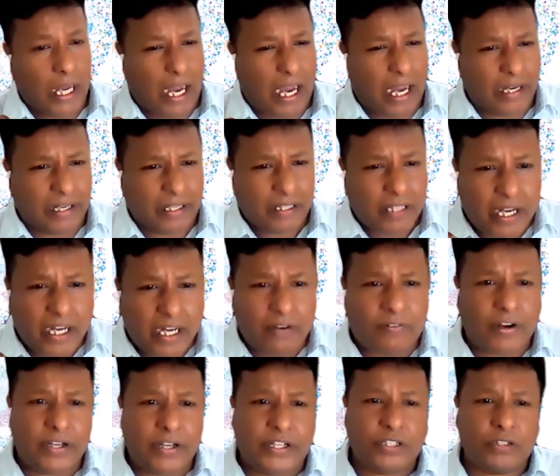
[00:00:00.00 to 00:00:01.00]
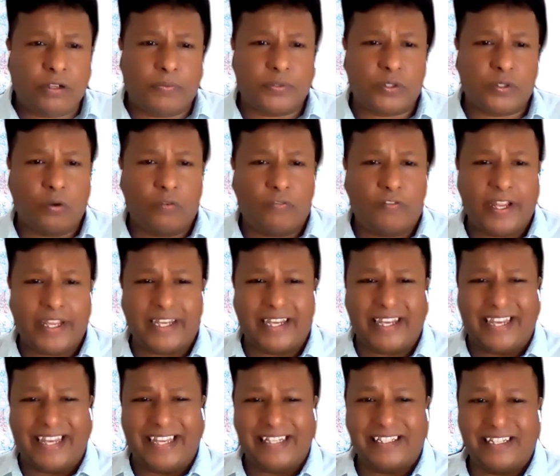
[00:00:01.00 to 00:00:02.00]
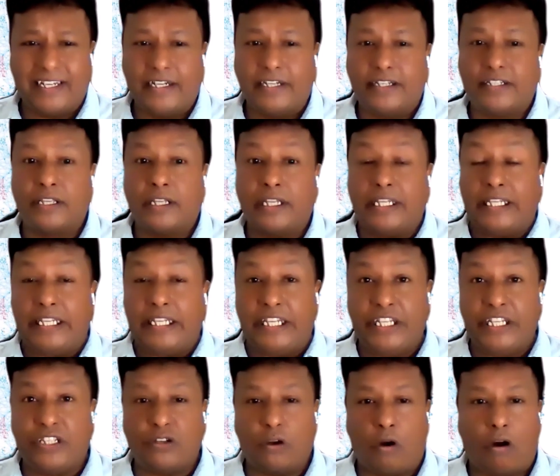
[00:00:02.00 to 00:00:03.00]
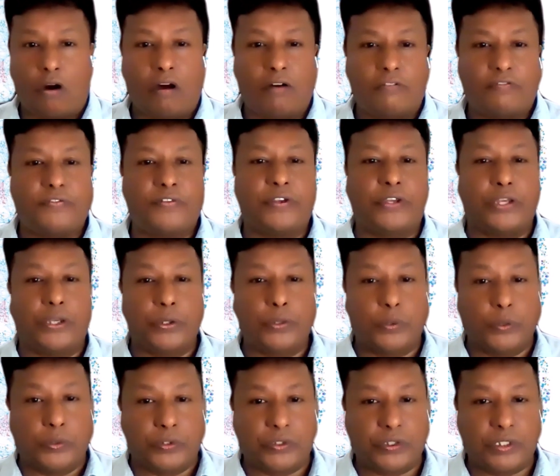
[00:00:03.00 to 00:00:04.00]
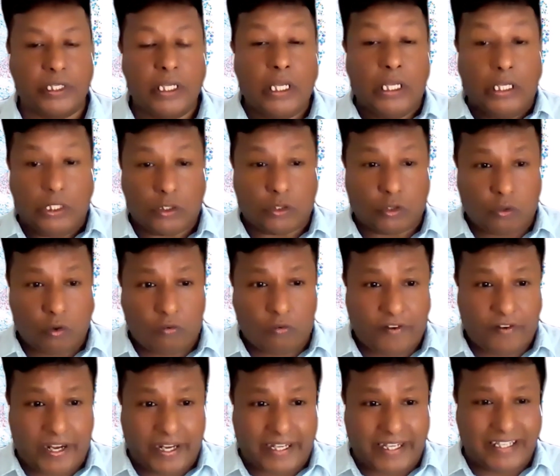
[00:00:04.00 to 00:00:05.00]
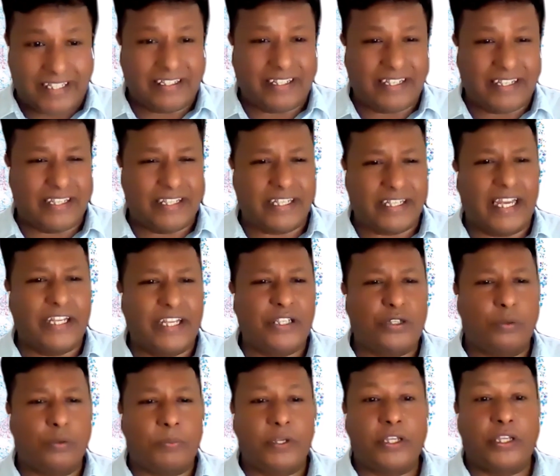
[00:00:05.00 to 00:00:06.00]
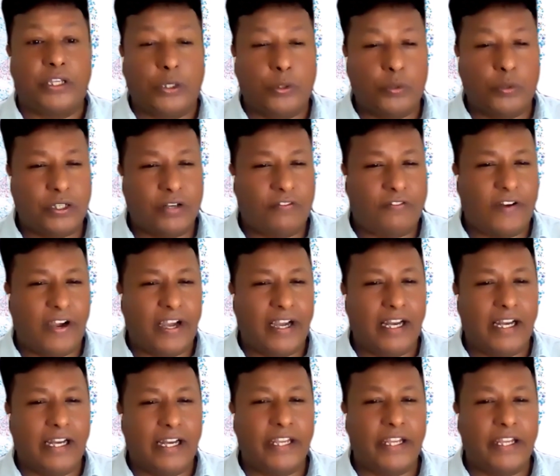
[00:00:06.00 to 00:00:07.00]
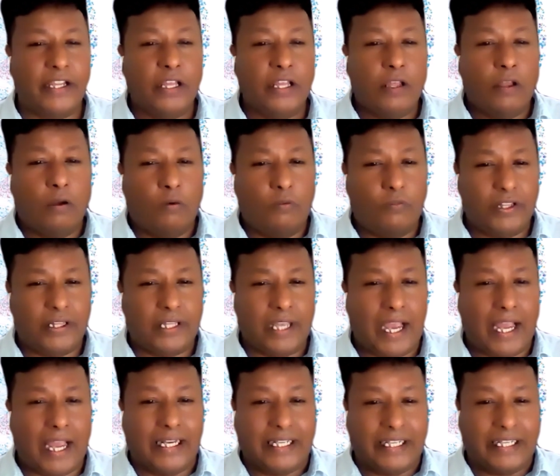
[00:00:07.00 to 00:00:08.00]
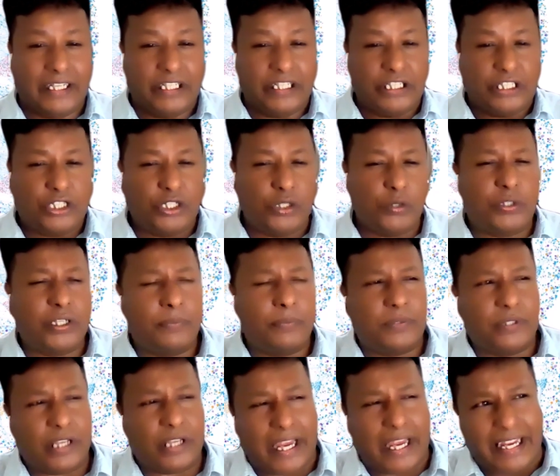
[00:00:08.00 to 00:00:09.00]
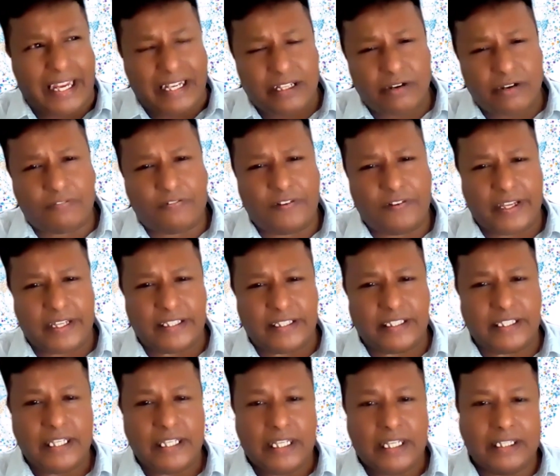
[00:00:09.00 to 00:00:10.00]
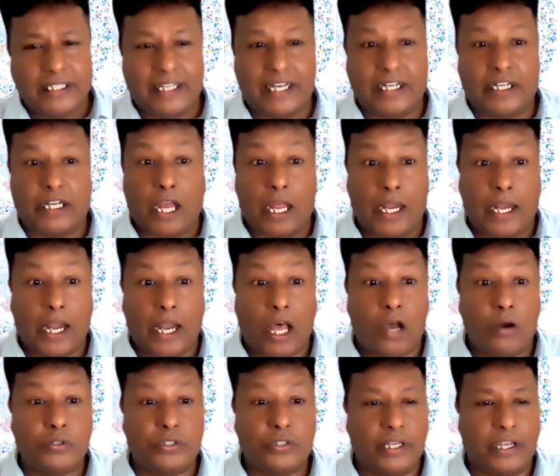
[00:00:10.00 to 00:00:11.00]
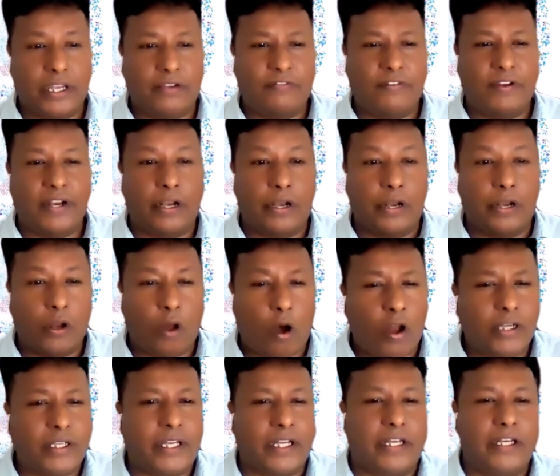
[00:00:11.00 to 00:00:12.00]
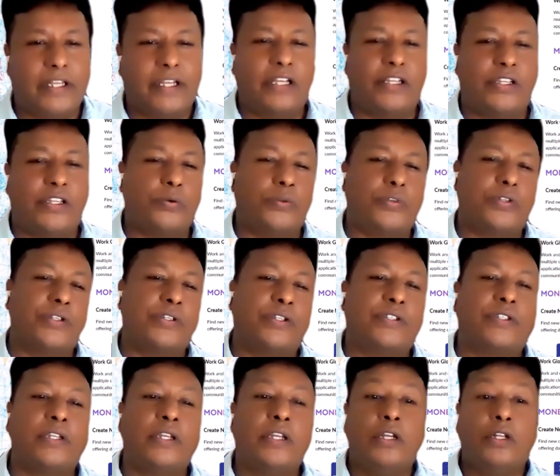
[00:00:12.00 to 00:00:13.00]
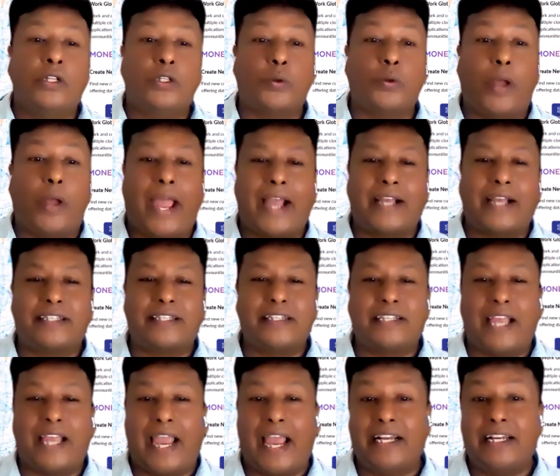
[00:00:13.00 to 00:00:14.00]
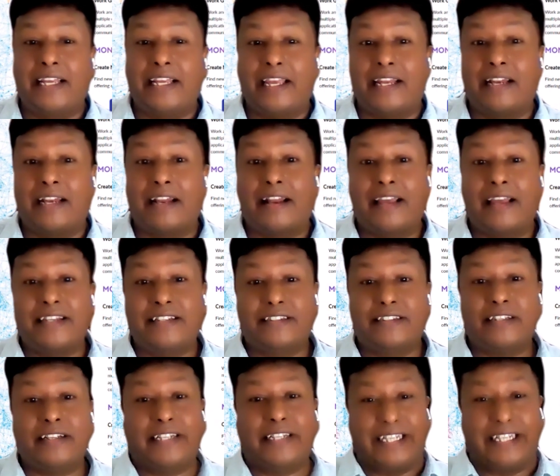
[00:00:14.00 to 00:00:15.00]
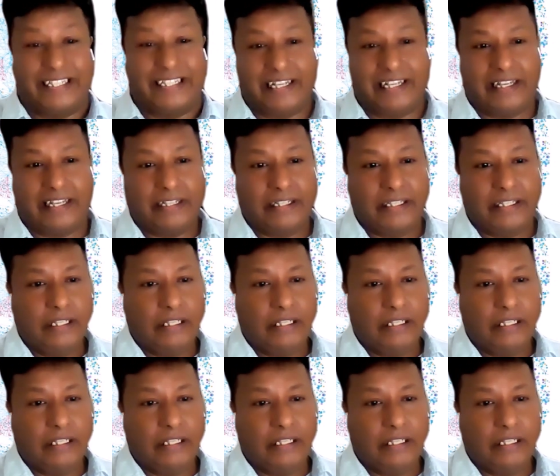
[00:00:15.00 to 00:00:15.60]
Another advantage of Snowflake is its ease of use. Snowflake is designed to be user friendly with an intuitive interface that allows even non technical users to access and analyze the data.